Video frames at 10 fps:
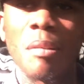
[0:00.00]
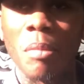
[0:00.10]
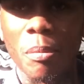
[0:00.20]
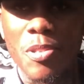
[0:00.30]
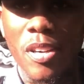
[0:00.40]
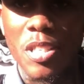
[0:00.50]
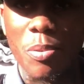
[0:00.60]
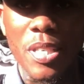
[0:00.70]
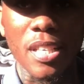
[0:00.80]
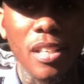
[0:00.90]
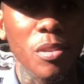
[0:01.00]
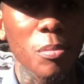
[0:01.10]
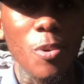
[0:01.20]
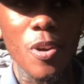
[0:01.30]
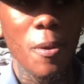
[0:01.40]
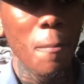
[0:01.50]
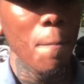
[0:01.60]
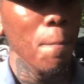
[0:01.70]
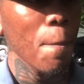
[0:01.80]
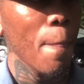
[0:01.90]
maybe try to squeeze in a little more.
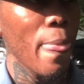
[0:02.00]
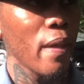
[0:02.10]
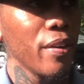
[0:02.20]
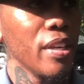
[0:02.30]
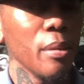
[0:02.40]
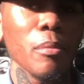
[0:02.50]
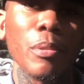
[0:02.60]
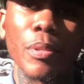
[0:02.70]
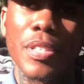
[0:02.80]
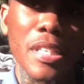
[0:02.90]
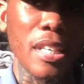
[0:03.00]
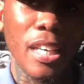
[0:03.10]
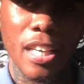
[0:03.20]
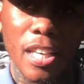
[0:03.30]
We'll see.